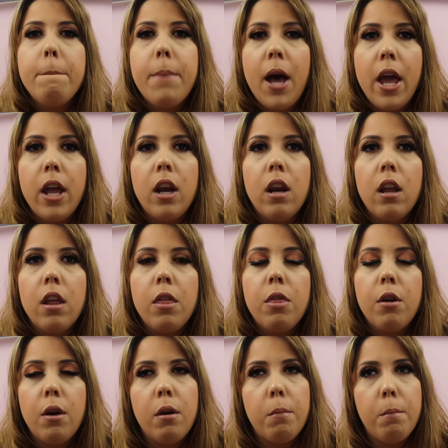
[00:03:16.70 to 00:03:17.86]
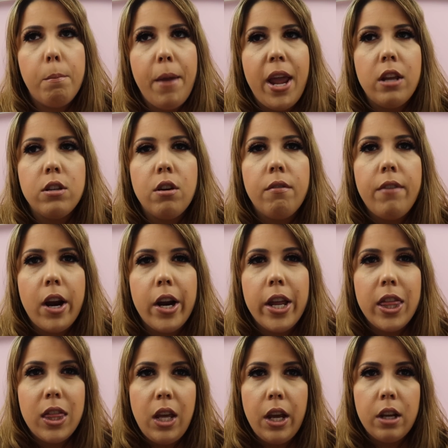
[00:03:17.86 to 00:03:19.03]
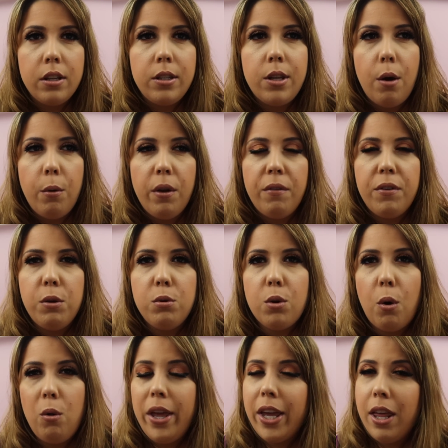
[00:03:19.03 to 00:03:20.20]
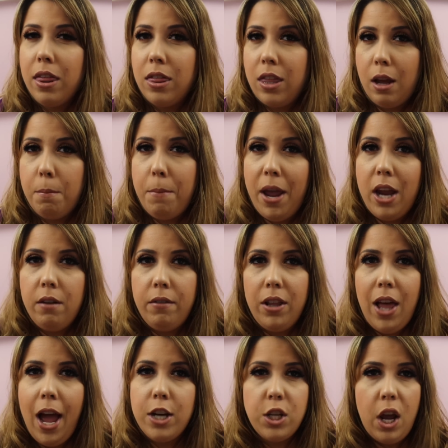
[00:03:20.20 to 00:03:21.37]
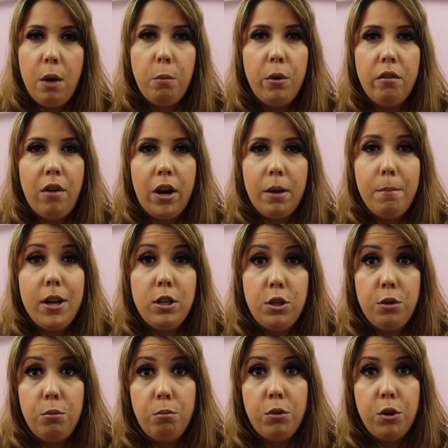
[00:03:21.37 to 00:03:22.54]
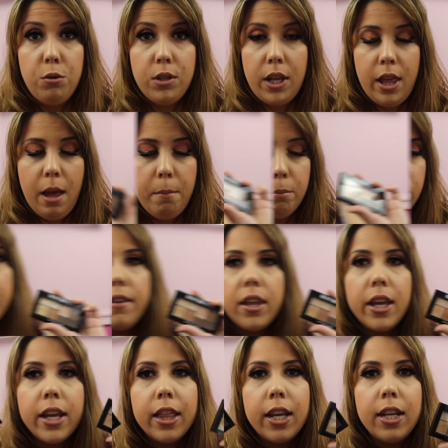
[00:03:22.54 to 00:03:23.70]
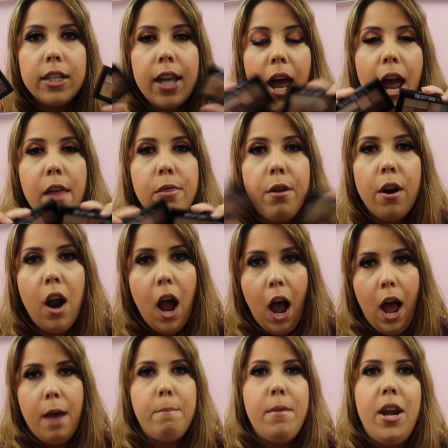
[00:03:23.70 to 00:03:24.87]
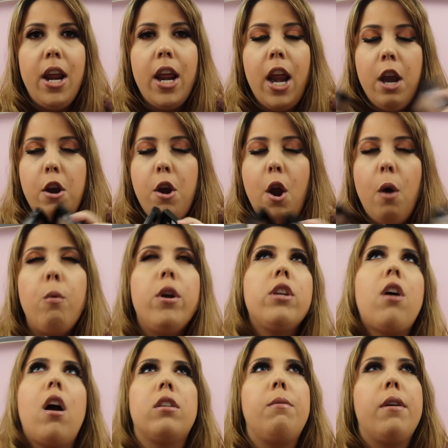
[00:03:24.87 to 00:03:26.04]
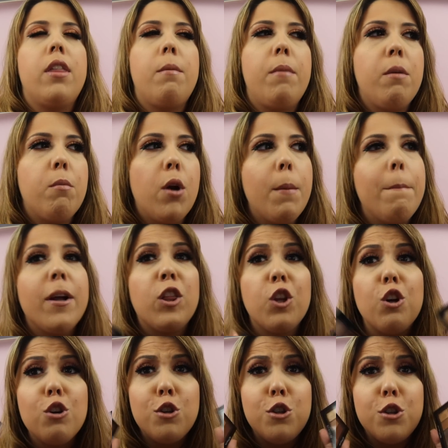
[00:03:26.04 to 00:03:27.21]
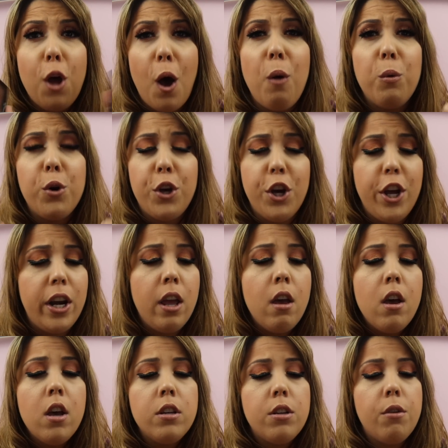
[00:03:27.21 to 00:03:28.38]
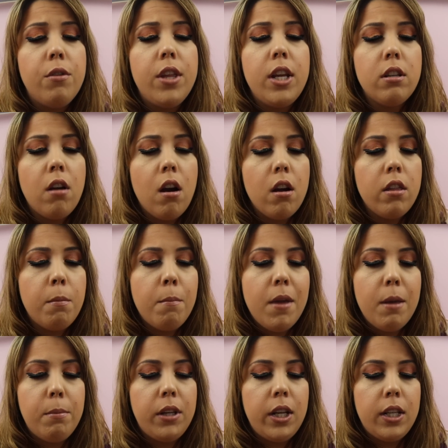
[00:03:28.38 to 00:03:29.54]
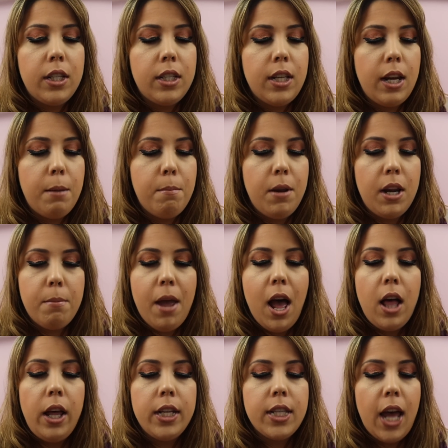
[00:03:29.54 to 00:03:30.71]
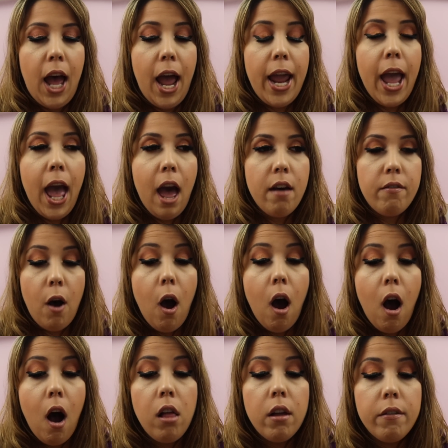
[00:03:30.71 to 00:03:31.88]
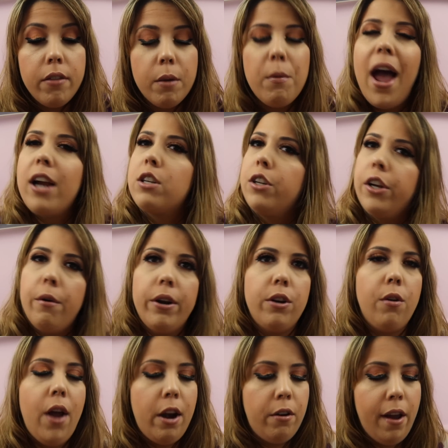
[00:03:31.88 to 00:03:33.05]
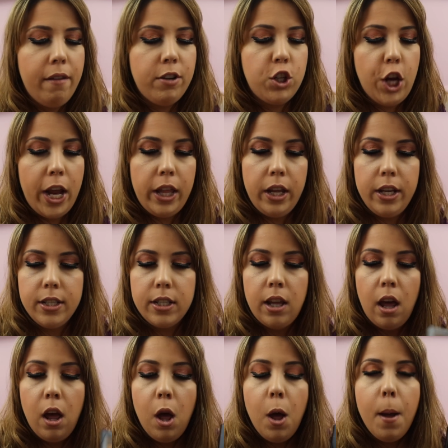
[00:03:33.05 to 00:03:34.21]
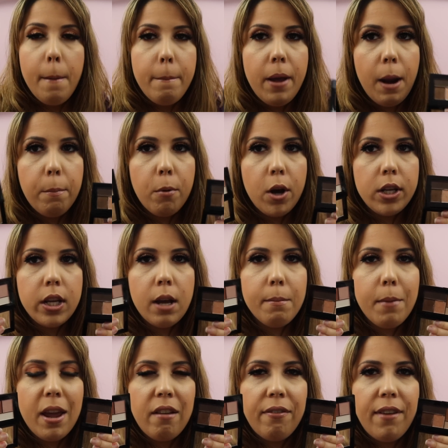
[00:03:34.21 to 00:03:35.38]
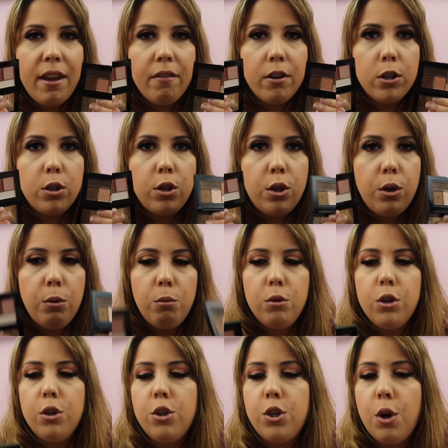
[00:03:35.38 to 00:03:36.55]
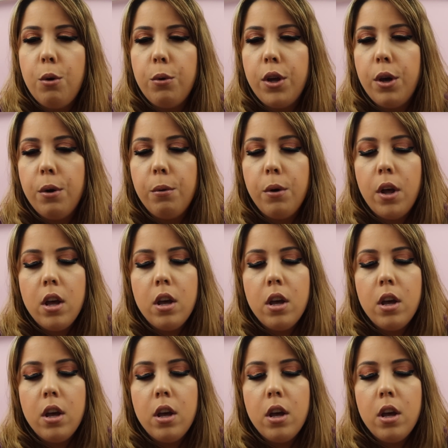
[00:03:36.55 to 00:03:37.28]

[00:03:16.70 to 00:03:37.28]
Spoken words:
But their bands are very thick, so if you don't like a thick band of a lash, I wouldn't recommend you using them. I feel like these had their hot minute and no one talks about them anymore, but they're so good. So these are the Maybelline City Mini Palettes. I have all of them. Actually, no, I don't. I don't have Shayla's, but I brought down my favorite 2 to show you.